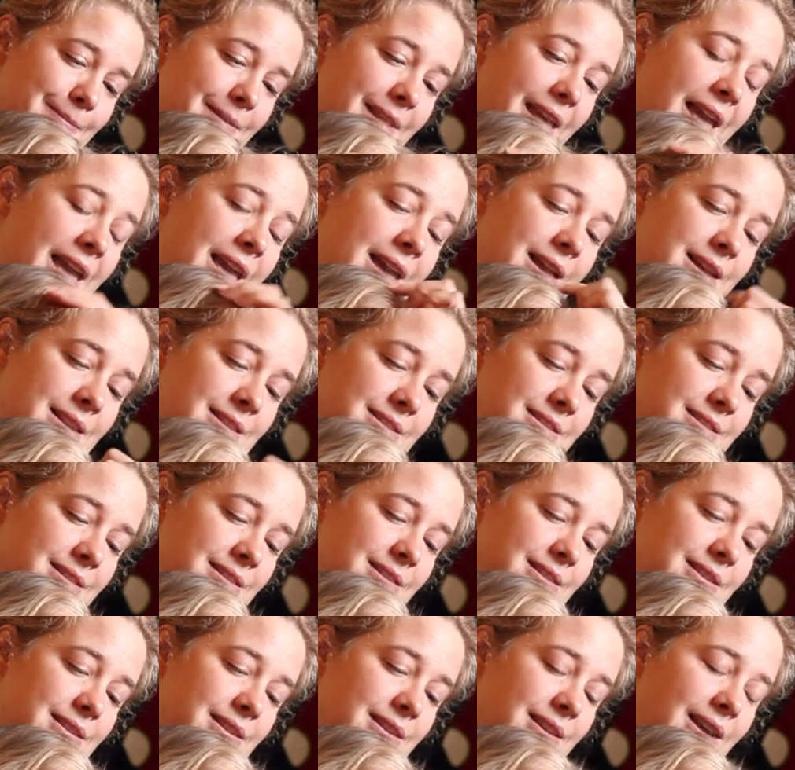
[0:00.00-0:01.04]
And
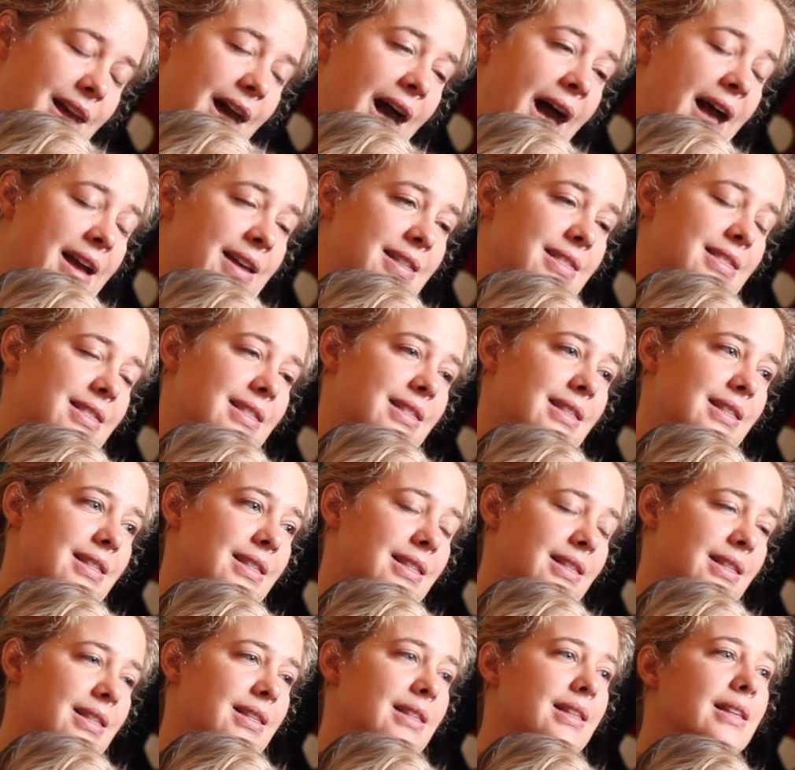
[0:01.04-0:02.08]
I
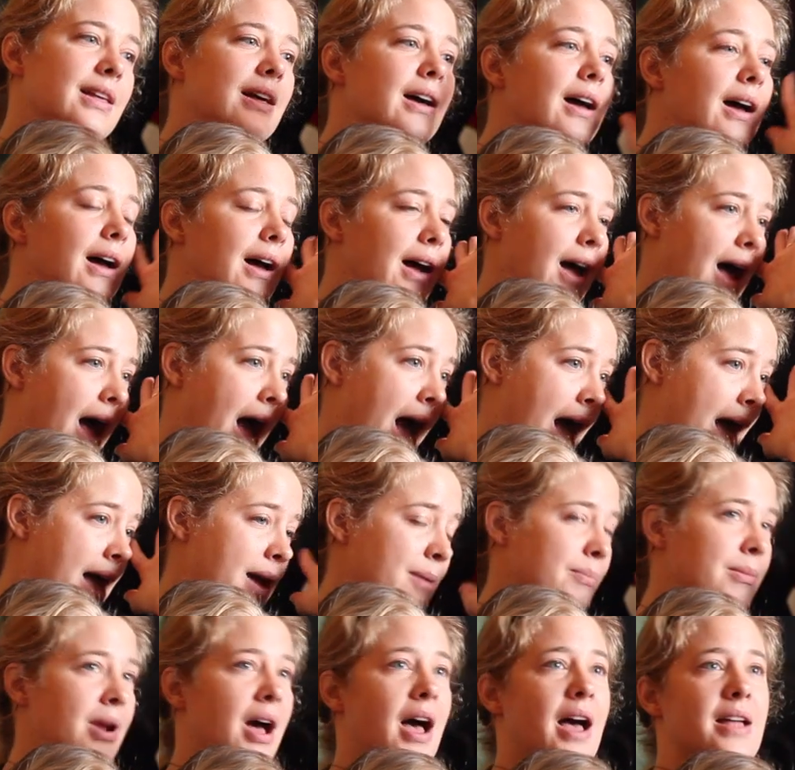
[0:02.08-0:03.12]

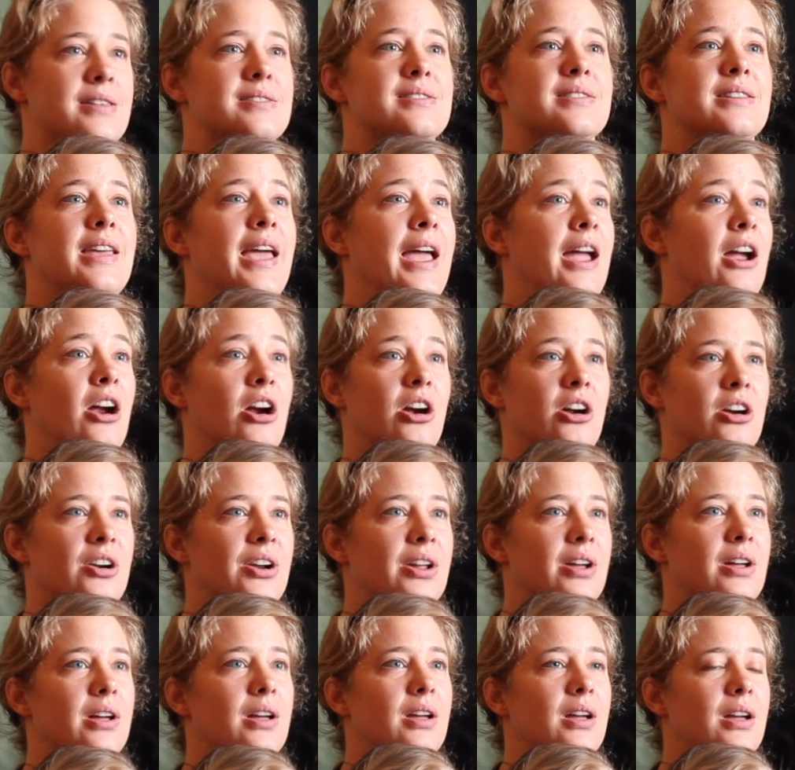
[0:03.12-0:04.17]
am not scared
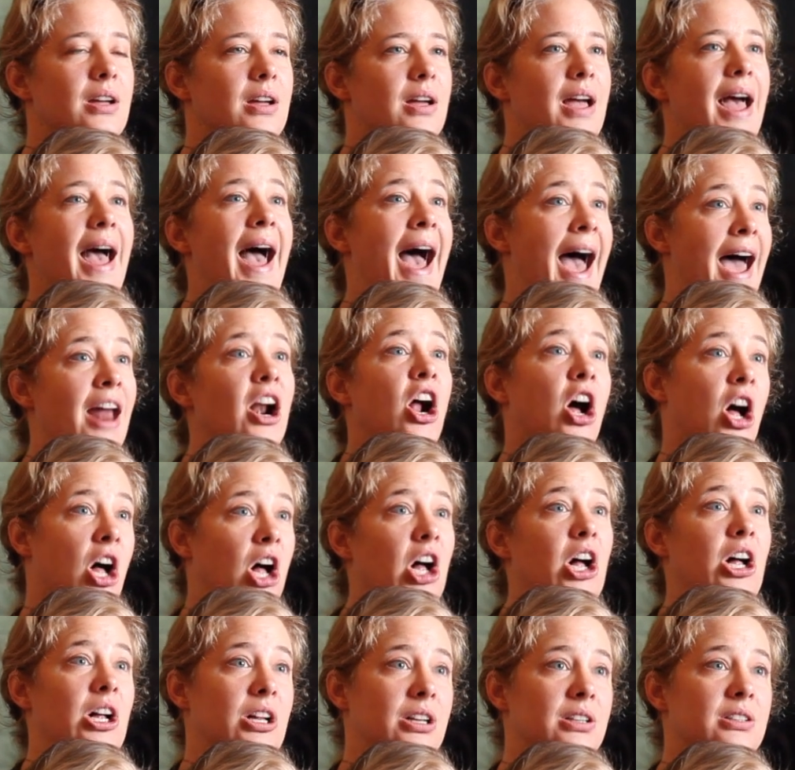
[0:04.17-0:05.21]
at
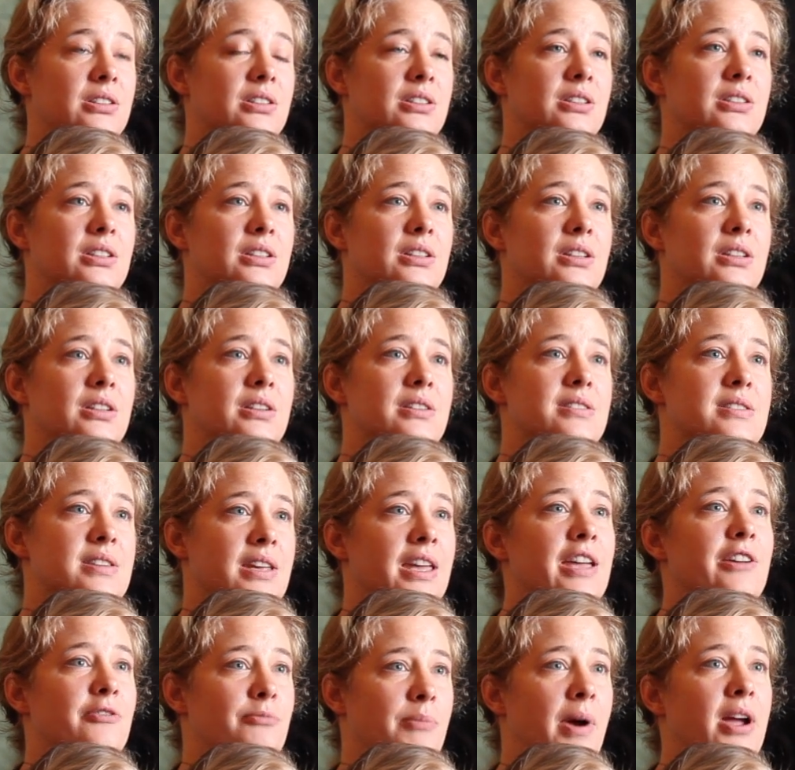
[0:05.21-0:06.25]
all to
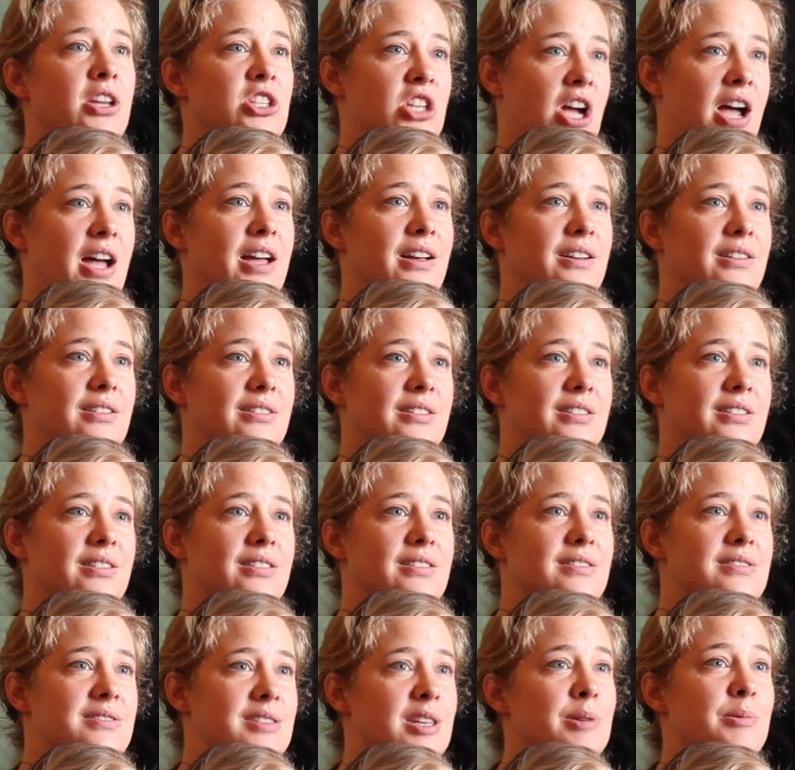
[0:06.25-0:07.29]
give my child
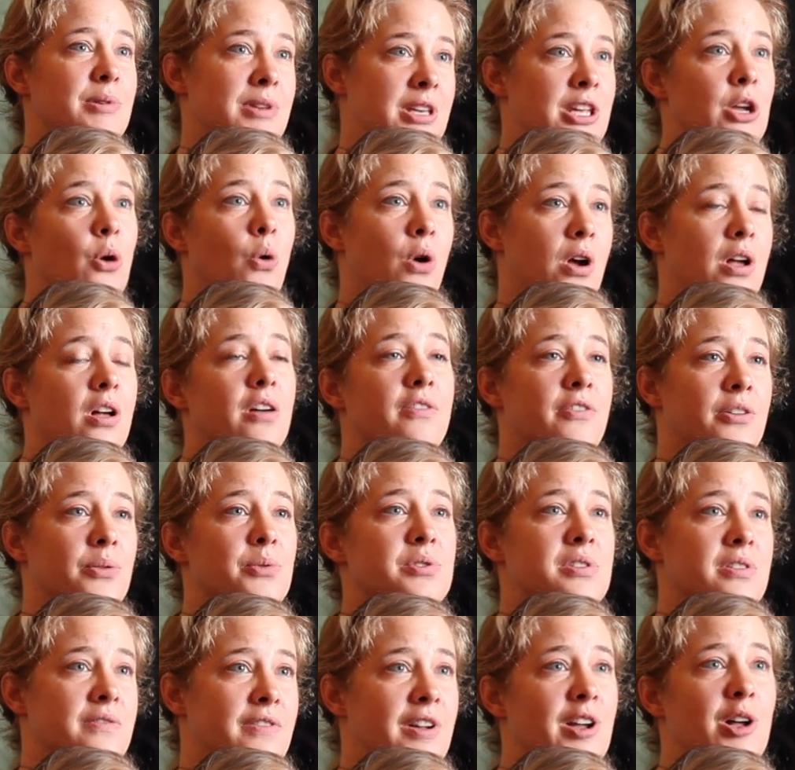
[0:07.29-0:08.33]
CBD oil if it
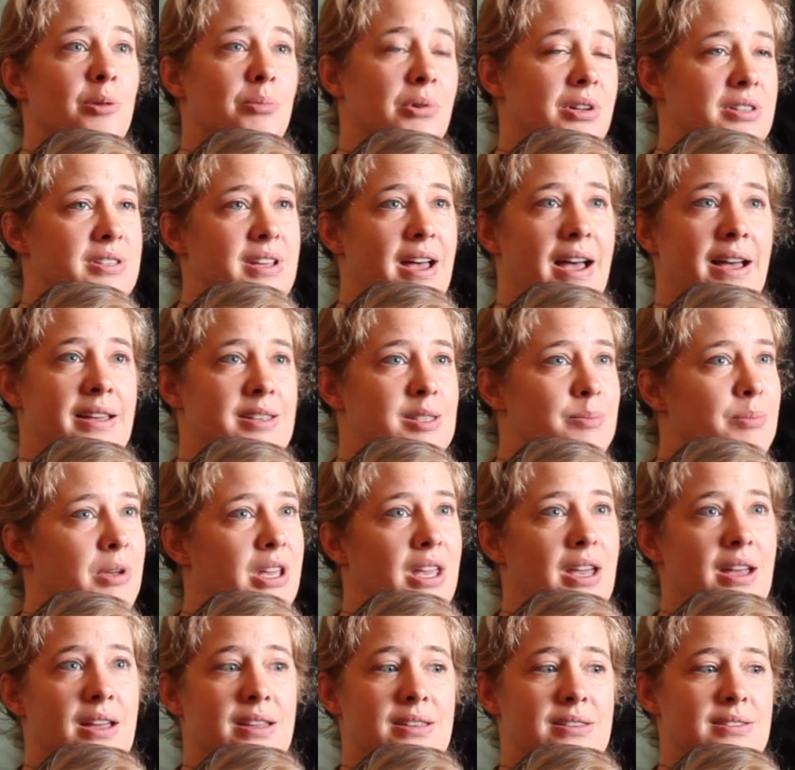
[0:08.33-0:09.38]
was available to us,
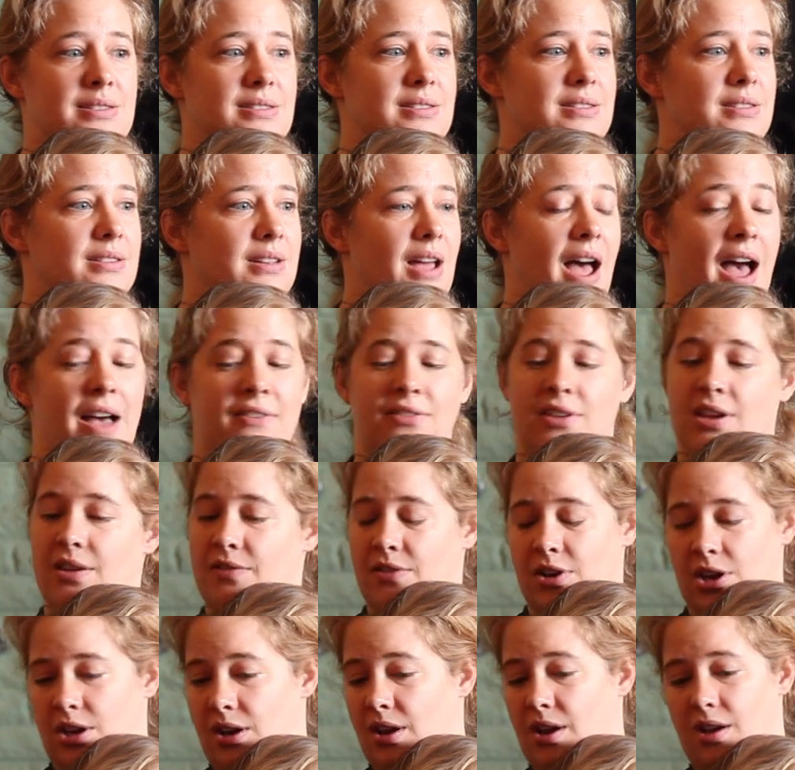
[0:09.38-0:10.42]
because I've
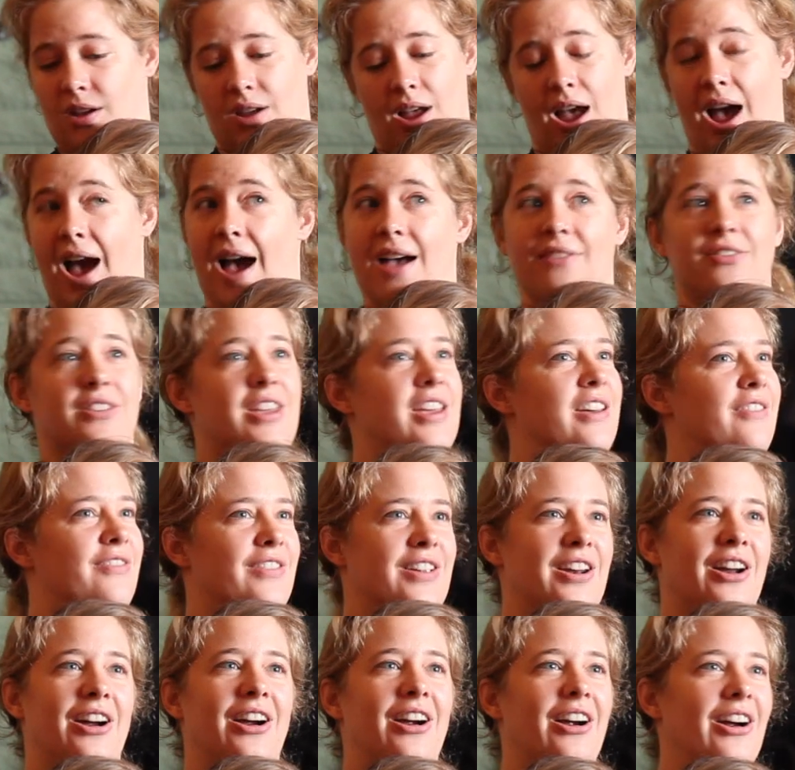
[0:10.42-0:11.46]
given
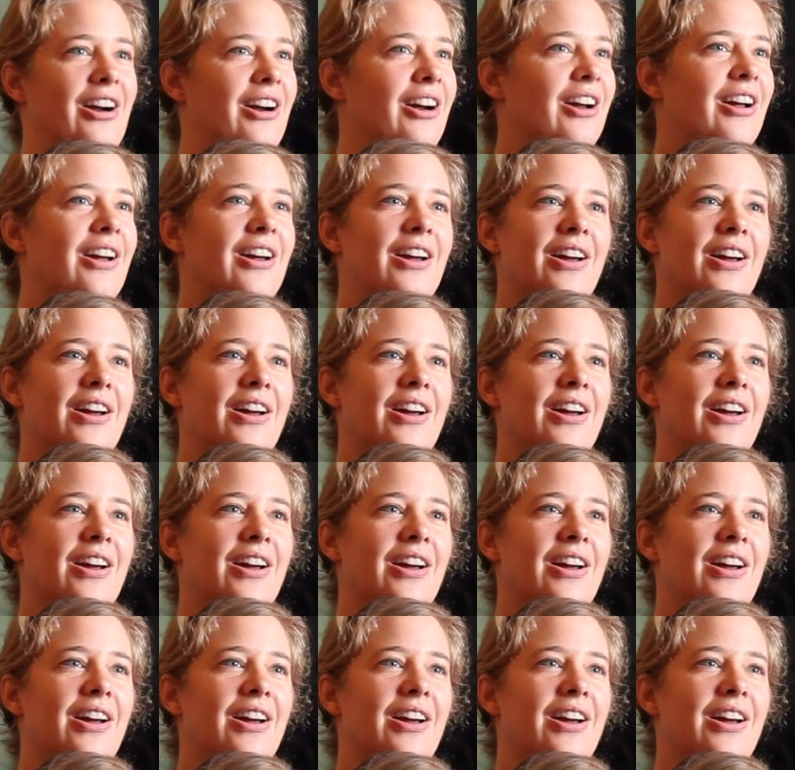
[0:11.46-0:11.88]
her